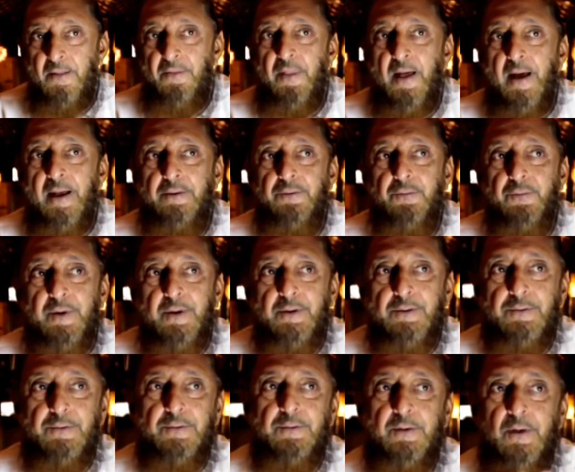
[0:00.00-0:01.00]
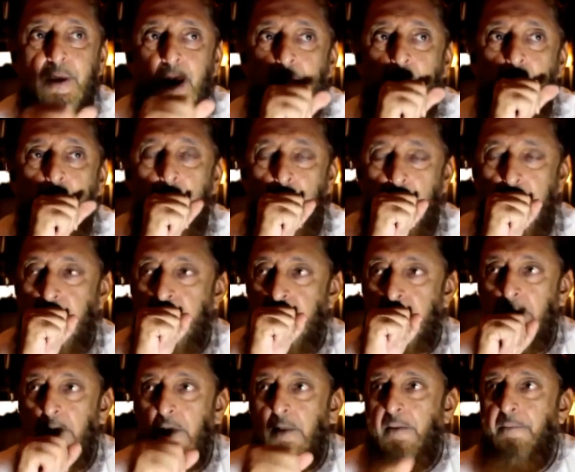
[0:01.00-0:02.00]
that which
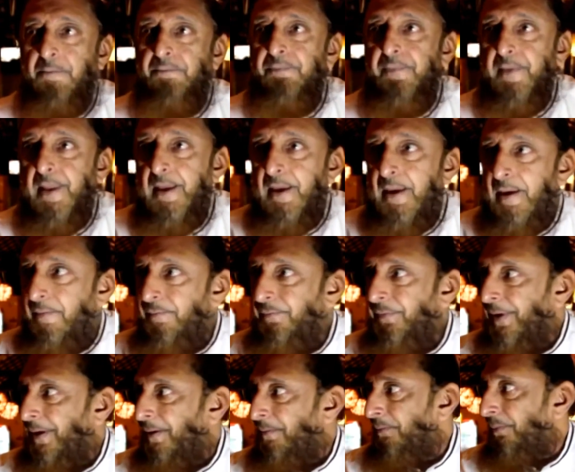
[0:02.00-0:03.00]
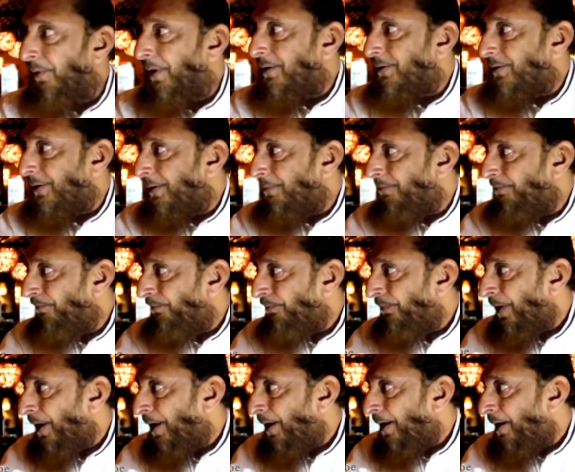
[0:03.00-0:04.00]
gave the impression
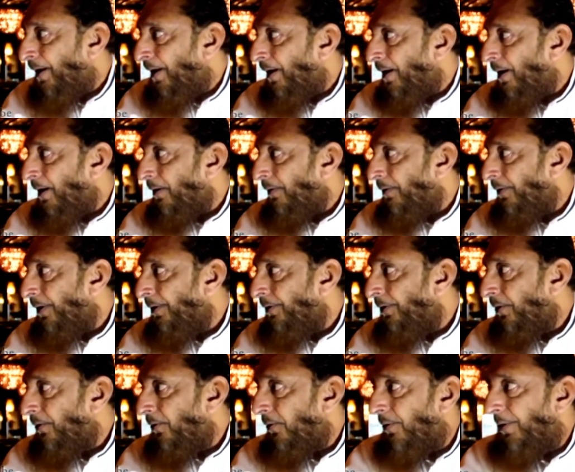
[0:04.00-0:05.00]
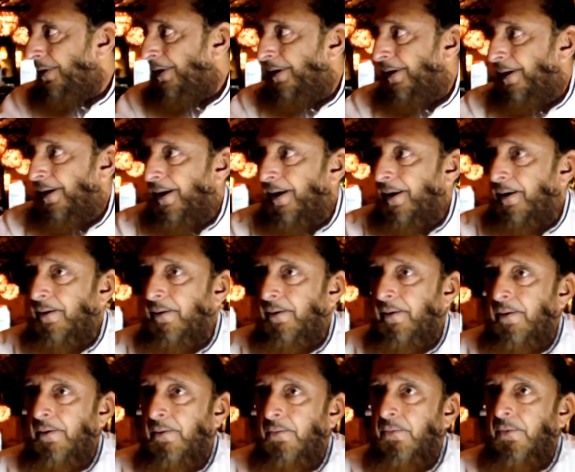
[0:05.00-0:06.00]
that the Holy
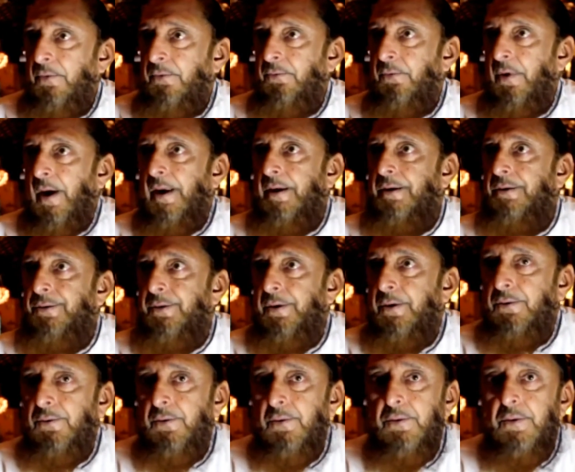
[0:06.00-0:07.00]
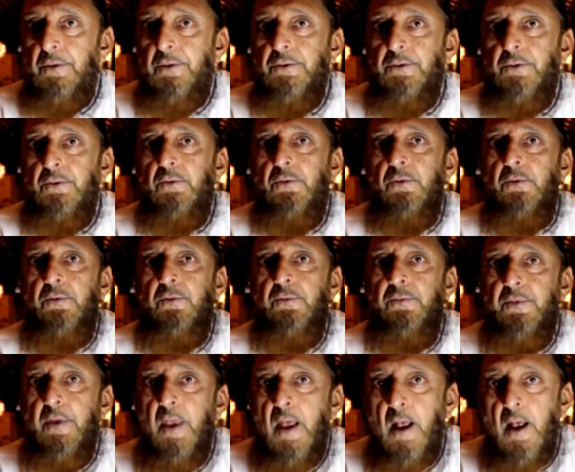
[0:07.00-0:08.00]
Land was granted to the Jews
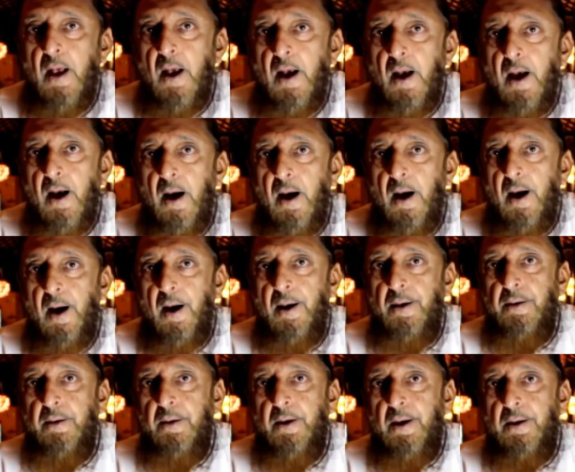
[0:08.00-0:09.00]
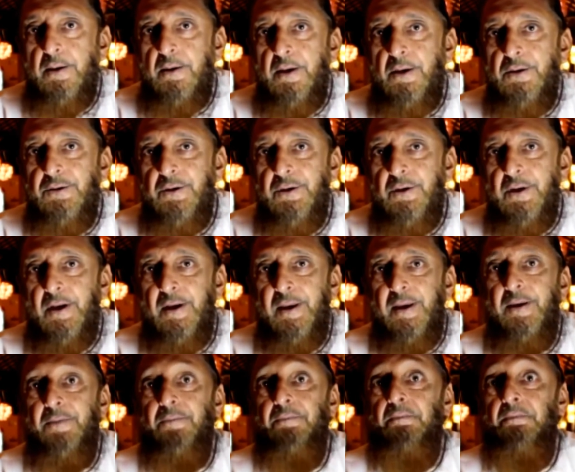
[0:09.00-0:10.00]

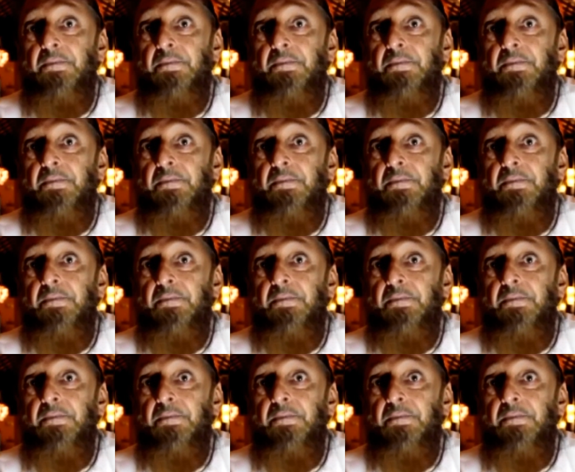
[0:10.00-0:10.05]
unconditionally.